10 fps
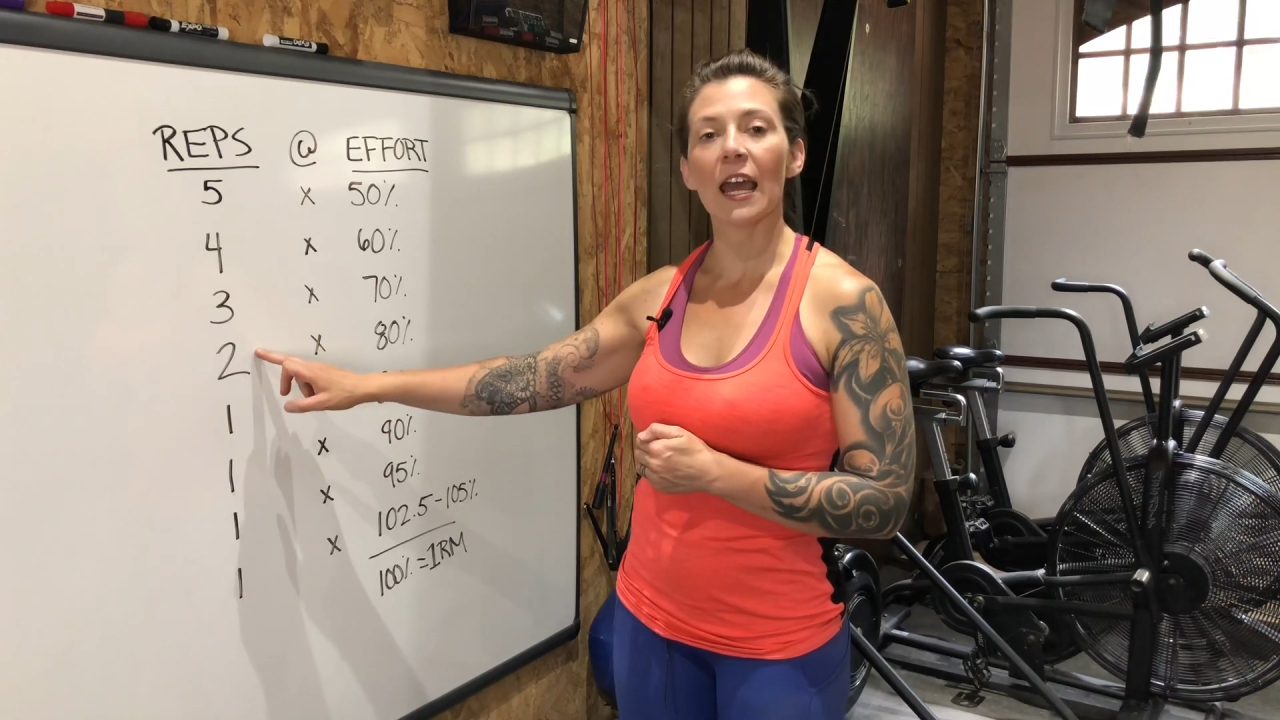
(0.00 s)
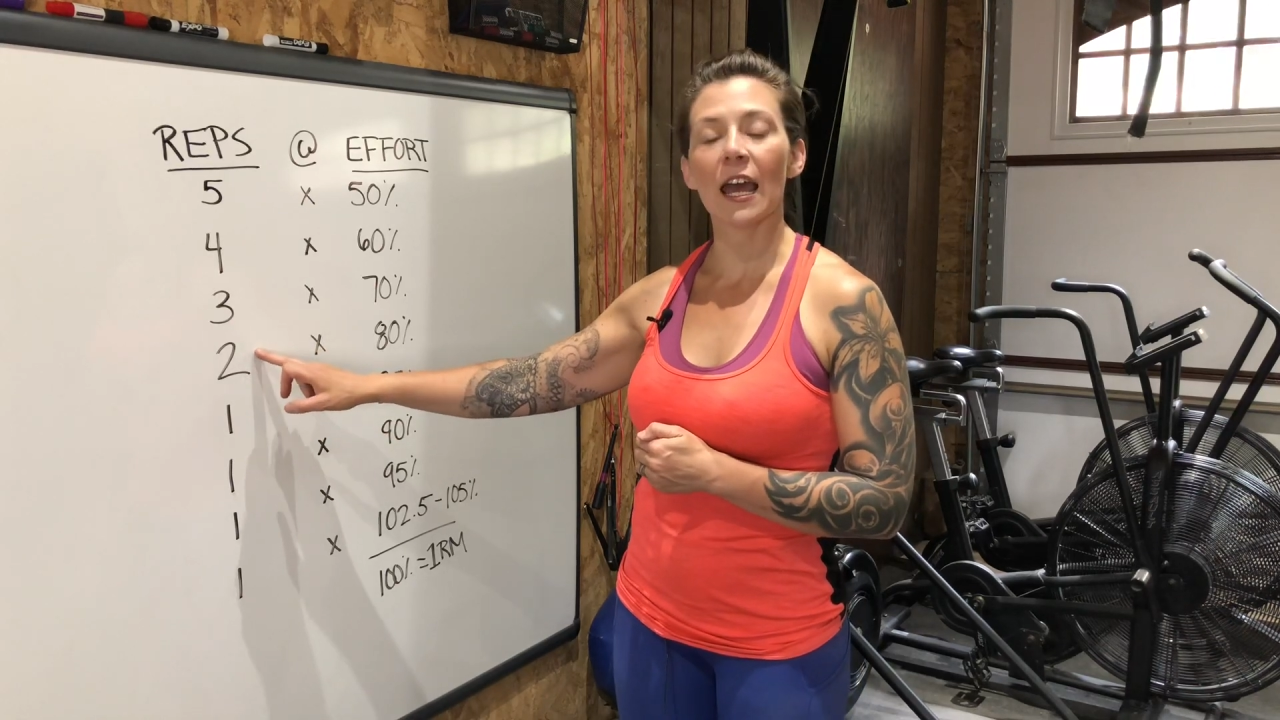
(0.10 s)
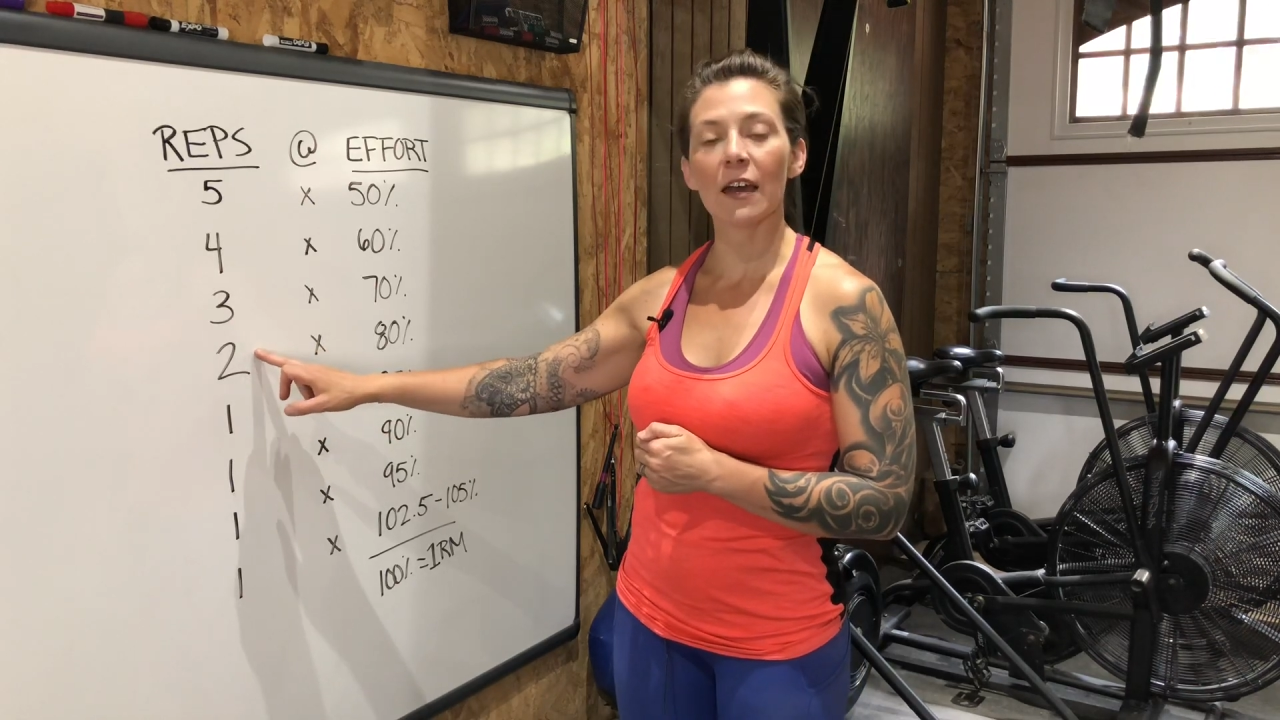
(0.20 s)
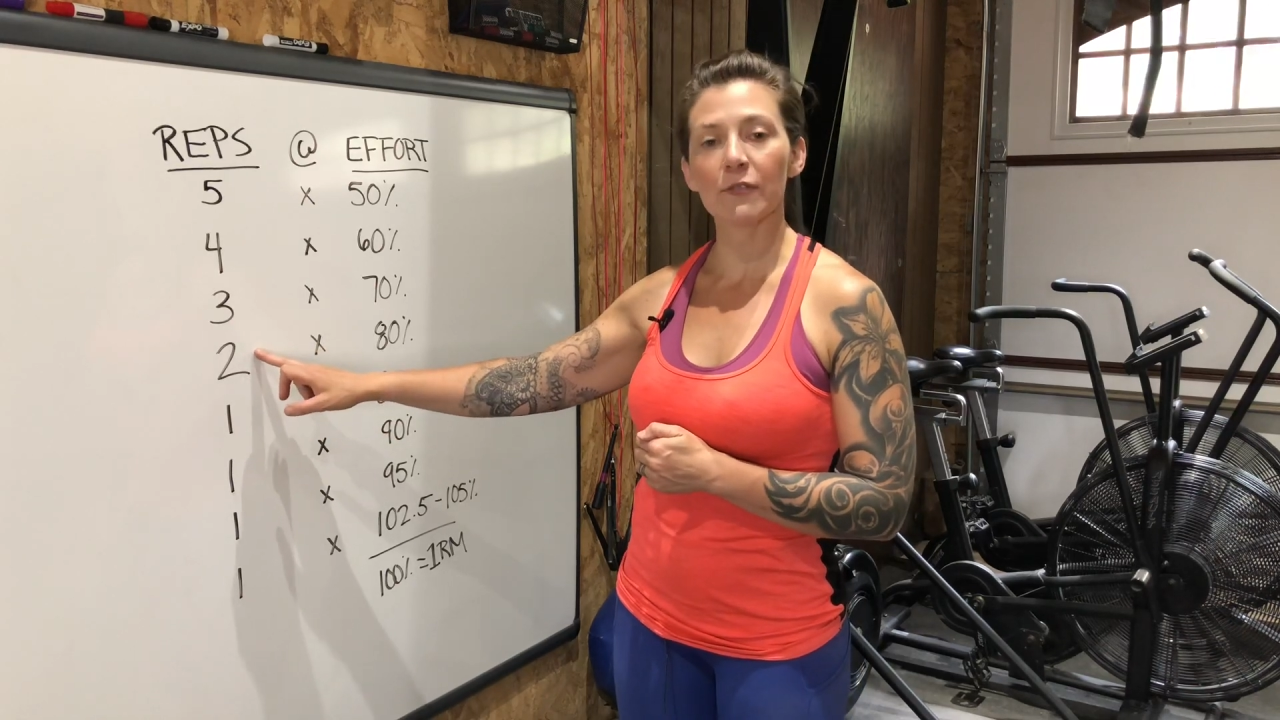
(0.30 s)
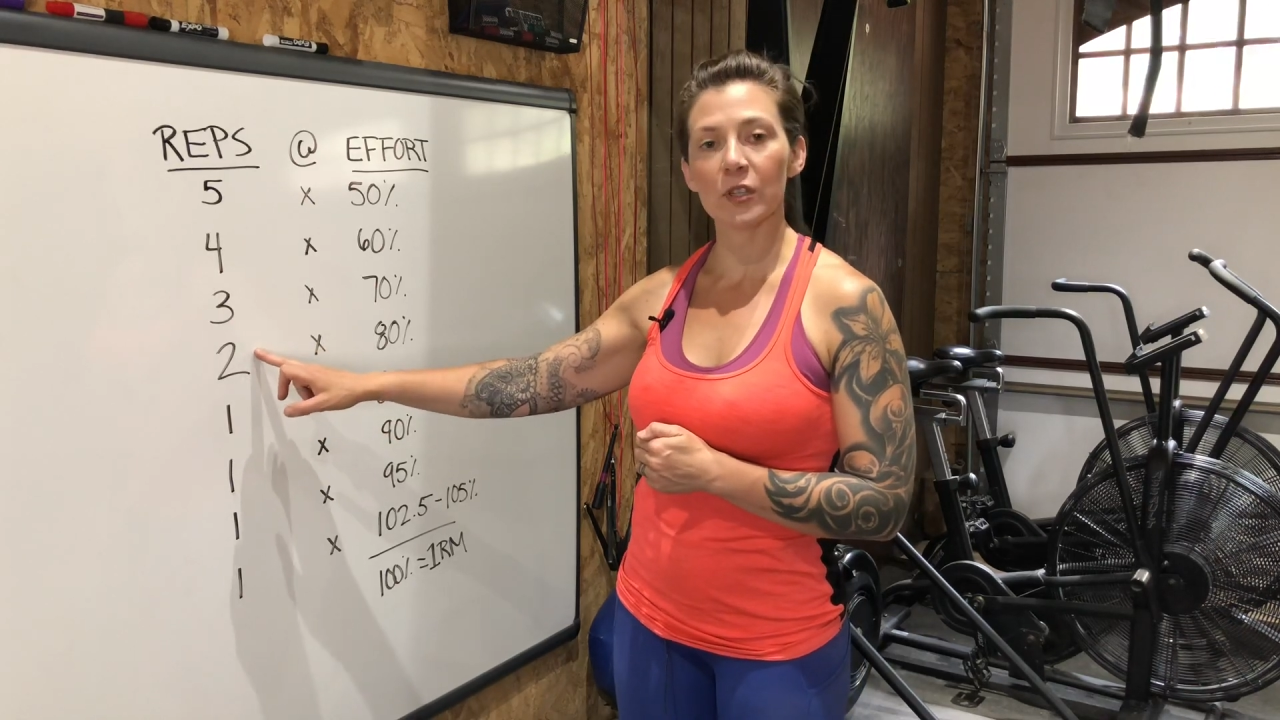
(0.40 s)

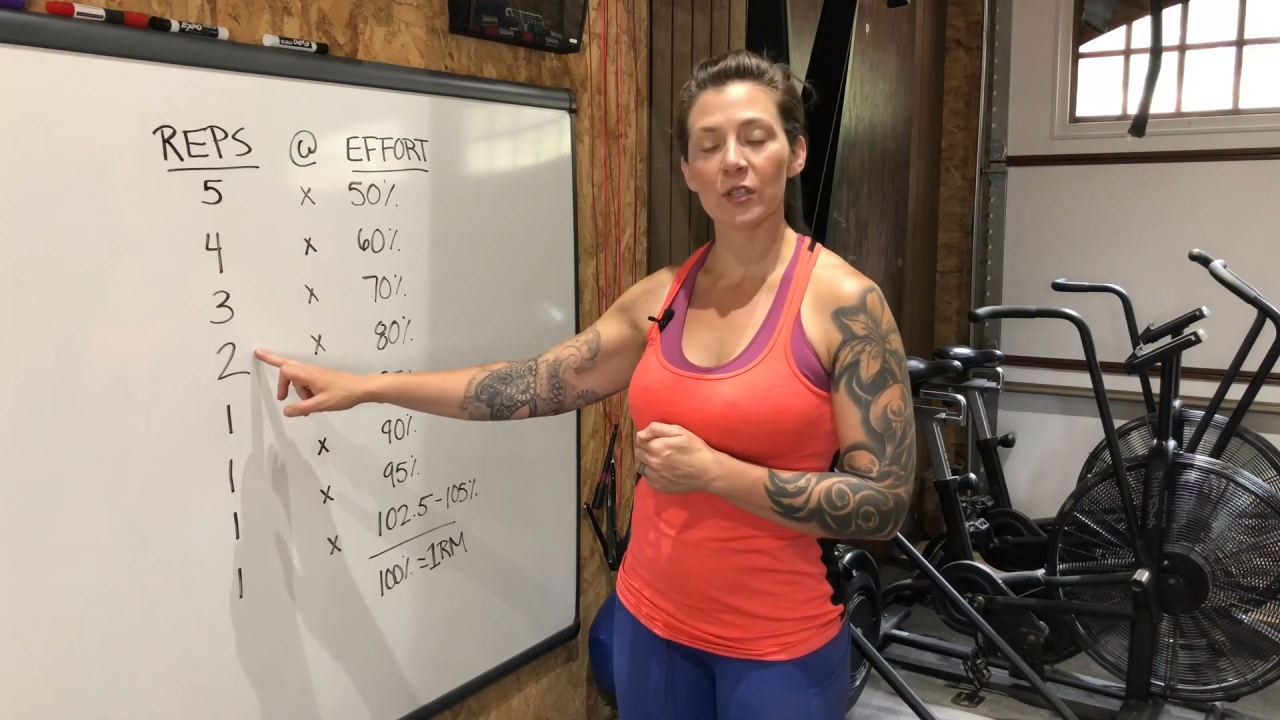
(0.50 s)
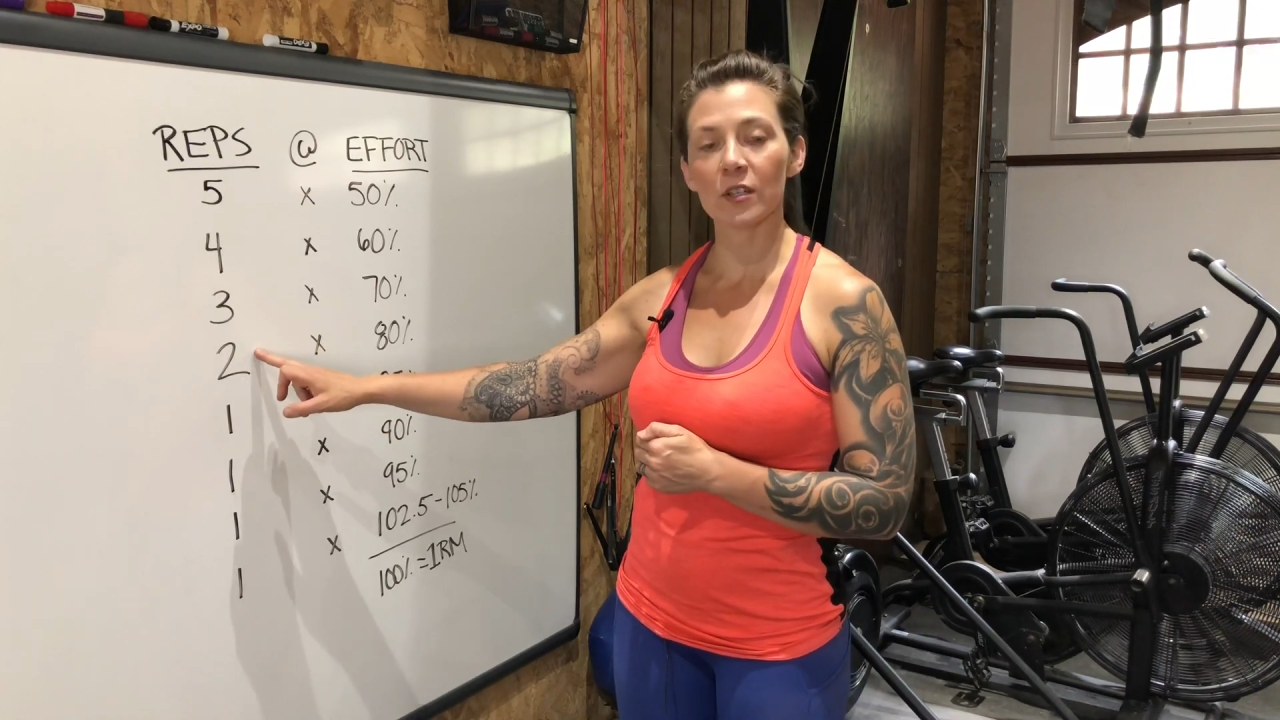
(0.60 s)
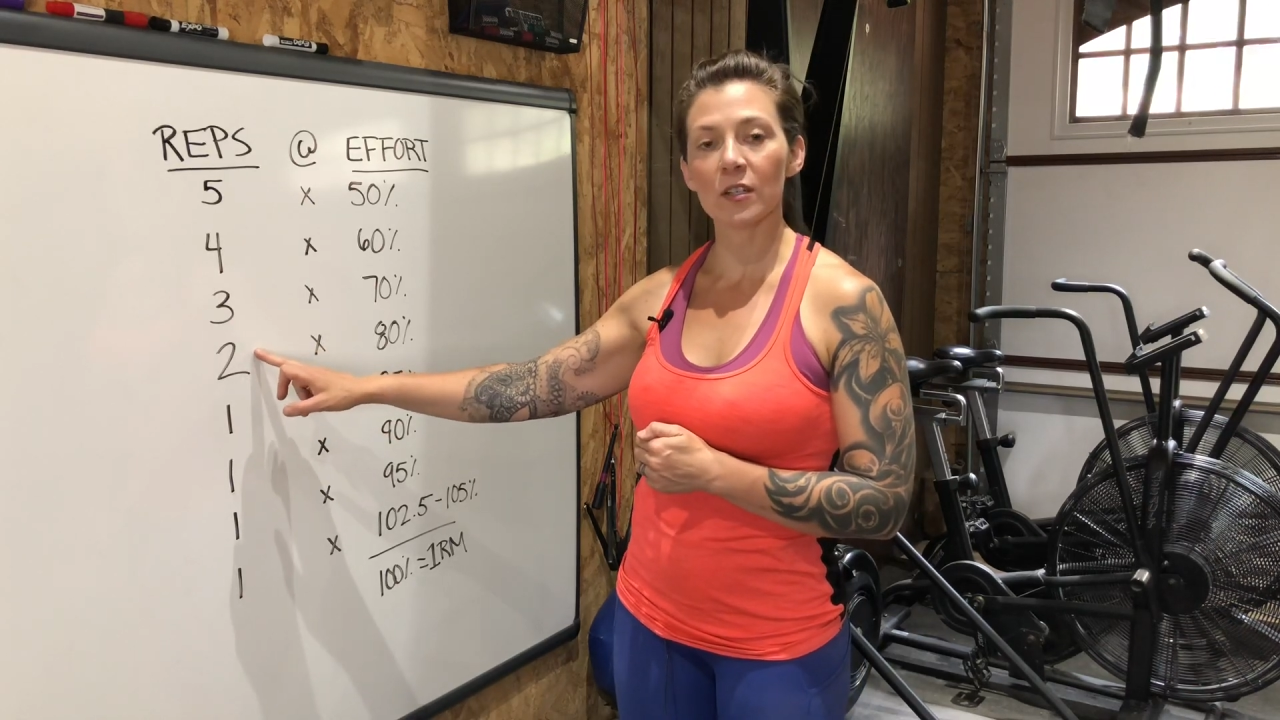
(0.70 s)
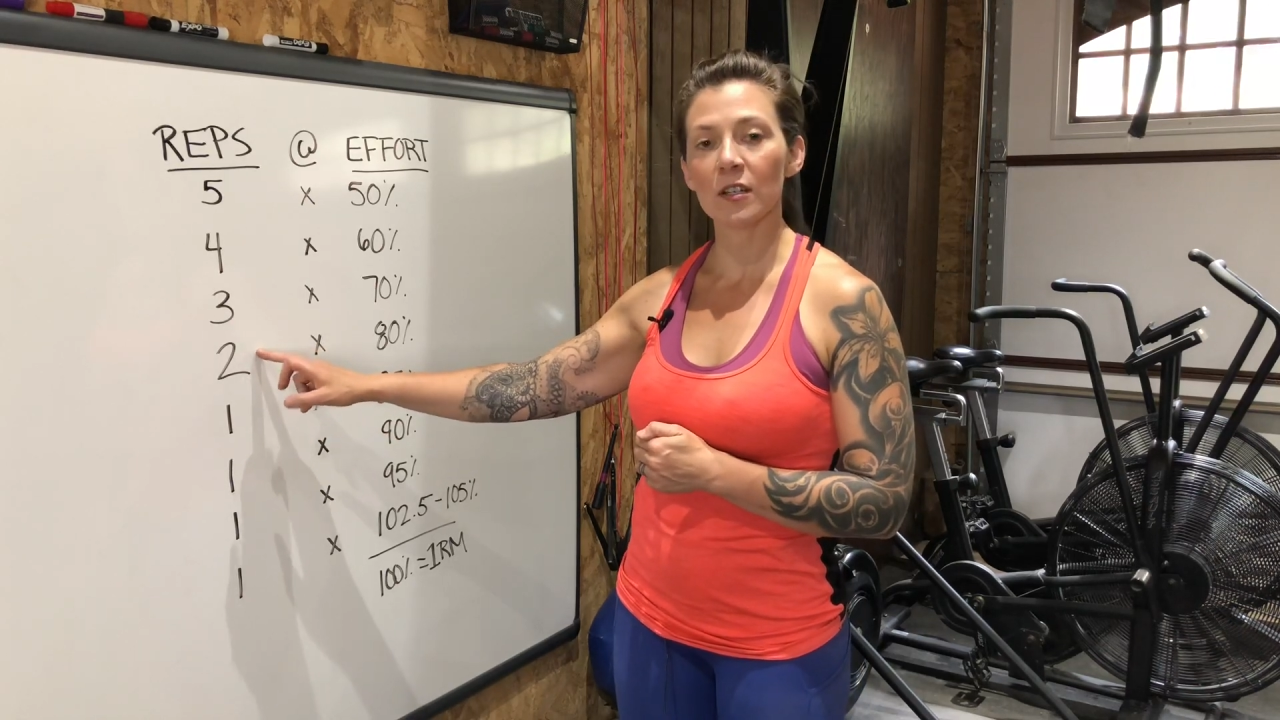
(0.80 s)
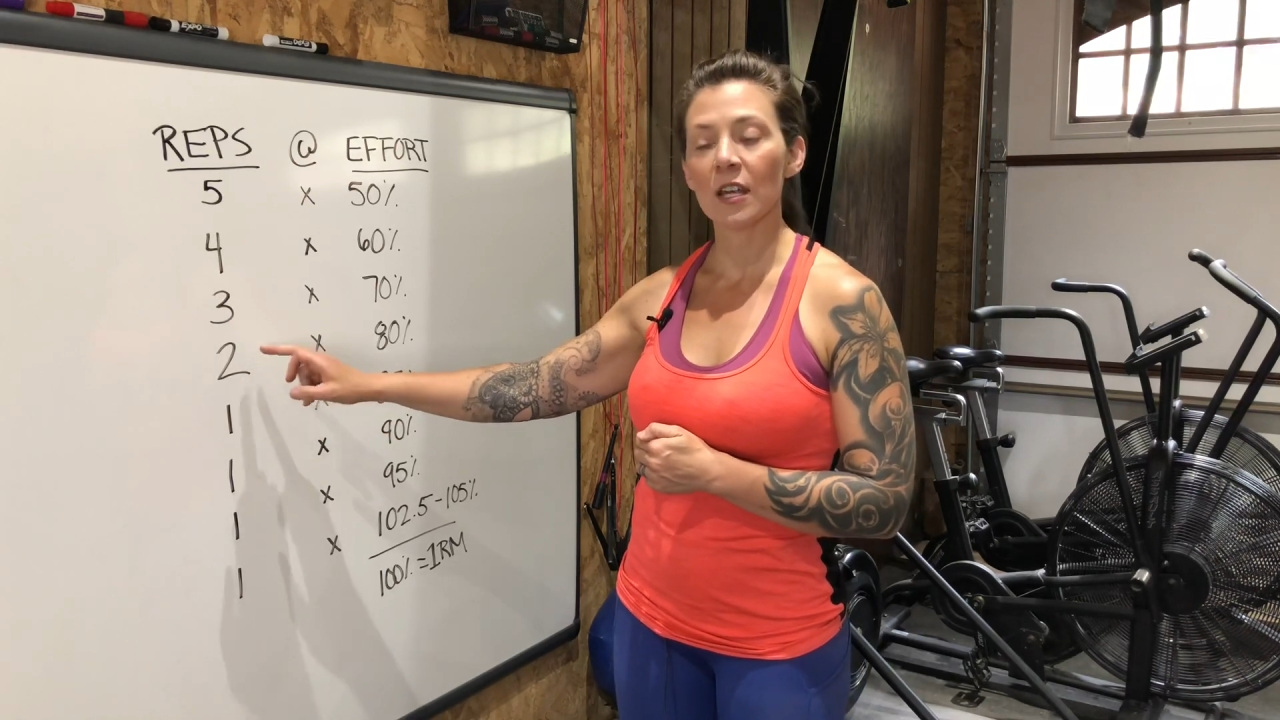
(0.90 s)
half here,